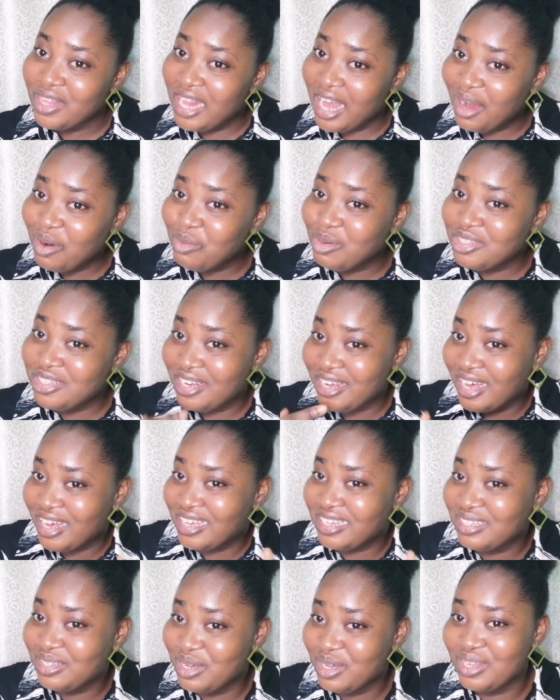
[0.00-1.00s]
language that you
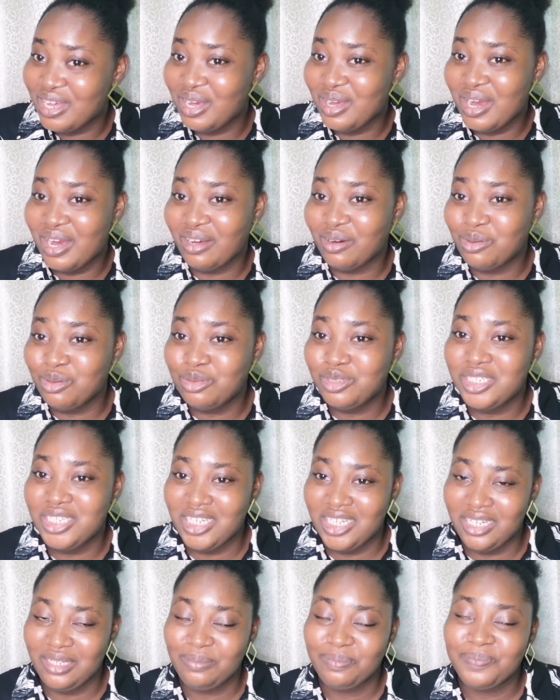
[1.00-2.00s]
are good
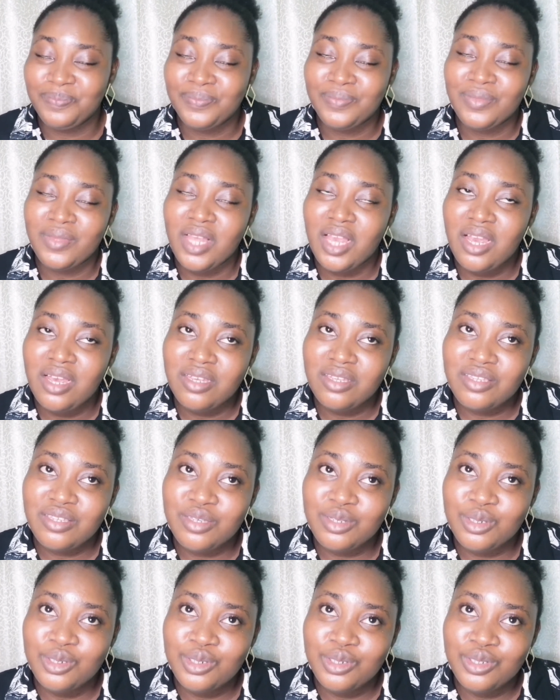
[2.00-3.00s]
in.
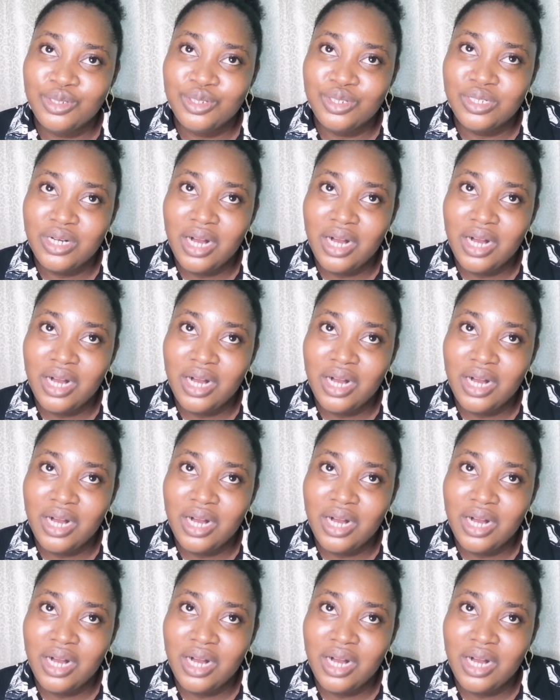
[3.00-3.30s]
So